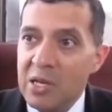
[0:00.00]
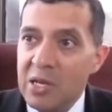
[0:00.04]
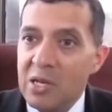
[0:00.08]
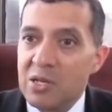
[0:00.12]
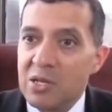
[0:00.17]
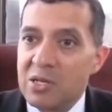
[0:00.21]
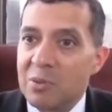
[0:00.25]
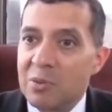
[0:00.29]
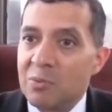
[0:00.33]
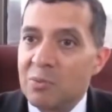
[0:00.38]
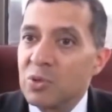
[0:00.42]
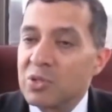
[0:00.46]

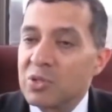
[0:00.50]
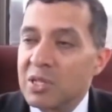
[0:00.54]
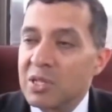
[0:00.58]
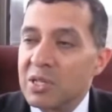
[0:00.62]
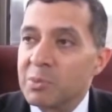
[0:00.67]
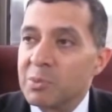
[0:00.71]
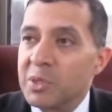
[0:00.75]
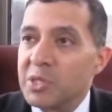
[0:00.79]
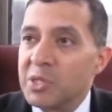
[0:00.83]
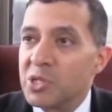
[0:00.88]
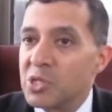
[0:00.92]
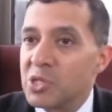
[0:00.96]
Some will tell
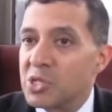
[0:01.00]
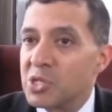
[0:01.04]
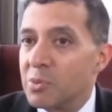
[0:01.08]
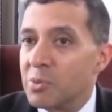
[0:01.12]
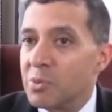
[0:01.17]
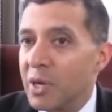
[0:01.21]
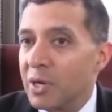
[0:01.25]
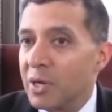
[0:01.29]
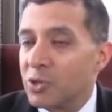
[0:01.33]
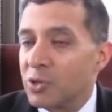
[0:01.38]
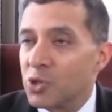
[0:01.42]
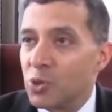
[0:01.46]
me just
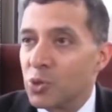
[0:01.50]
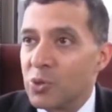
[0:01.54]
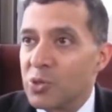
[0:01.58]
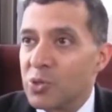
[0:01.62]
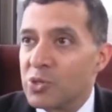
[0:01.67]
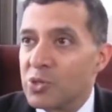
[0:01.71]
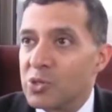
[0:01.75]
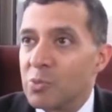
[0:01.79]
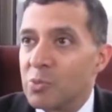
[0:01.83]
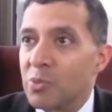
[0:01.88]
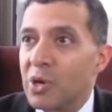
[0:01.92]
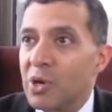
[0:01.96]
about
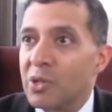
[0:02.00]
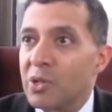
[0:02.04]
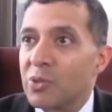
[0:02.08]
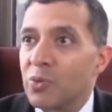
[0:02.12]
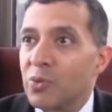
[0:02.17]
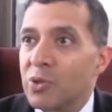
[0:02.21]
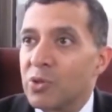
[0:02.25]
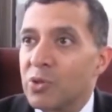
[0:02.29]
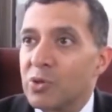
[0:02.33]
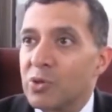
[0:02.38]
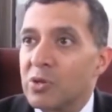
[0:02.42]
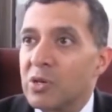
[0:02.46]
shortness of breath
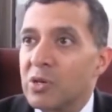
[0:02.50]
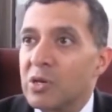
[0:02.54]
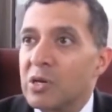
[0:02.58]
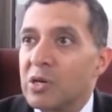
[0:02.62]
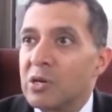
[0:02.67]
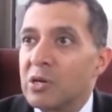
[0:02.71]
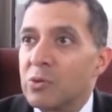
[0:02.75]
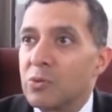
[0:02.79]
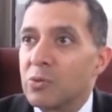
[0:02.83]
with, uh,